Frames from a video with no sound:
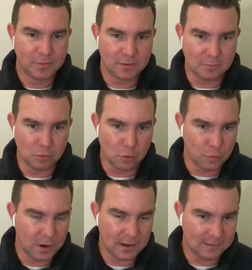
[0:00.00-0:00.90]
some more
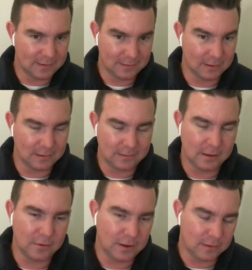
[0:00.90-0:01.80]
credence into this
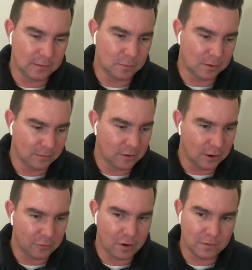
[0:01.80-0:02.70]
theory, and this is what
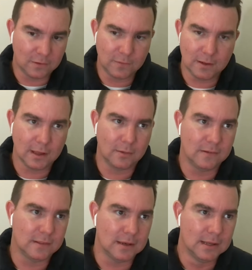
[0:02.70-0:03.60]
kind of drove this video,
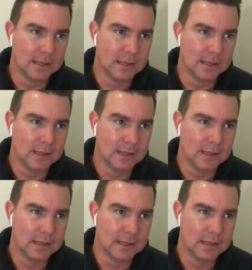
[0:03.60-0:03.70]
is that